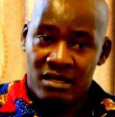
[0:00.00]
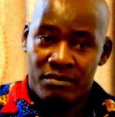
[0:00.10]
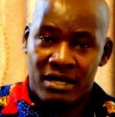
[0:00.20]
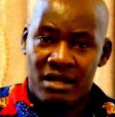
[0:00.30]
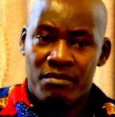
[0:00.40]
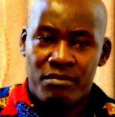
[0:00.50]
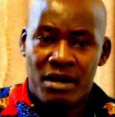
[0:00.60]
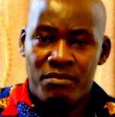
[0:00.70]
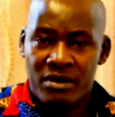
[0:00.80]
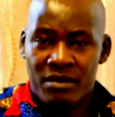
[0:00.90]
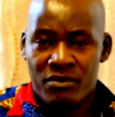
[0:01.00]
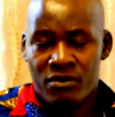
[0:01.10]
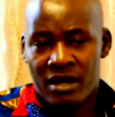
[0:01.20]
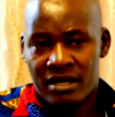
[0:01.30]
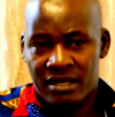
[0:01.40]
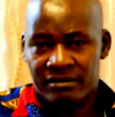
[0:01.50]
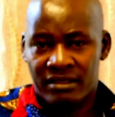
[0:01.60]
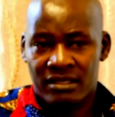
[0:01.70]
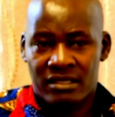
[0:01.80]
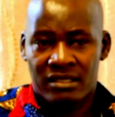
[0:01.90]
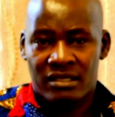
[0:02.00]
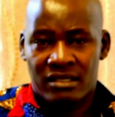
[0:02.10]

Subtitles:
Madame Barbara Mulwana, I think,